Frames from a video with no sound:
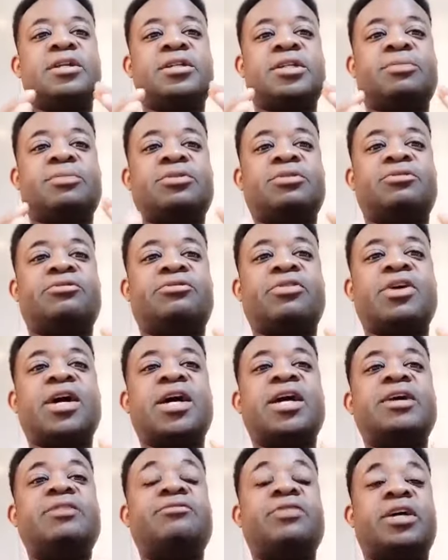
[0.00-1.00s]
chapter
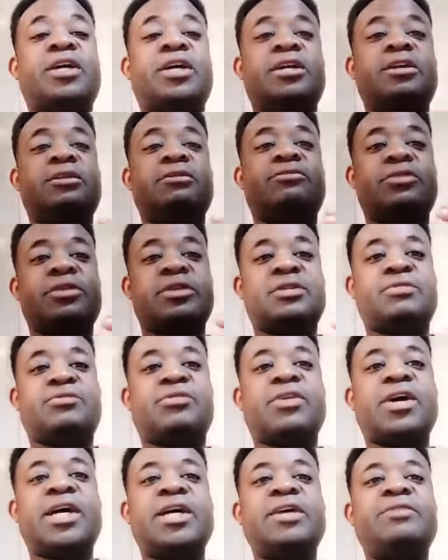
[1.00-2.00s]
5 and verse
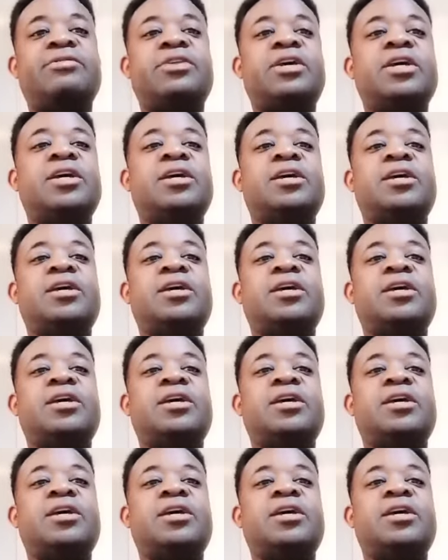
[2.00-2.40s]
5.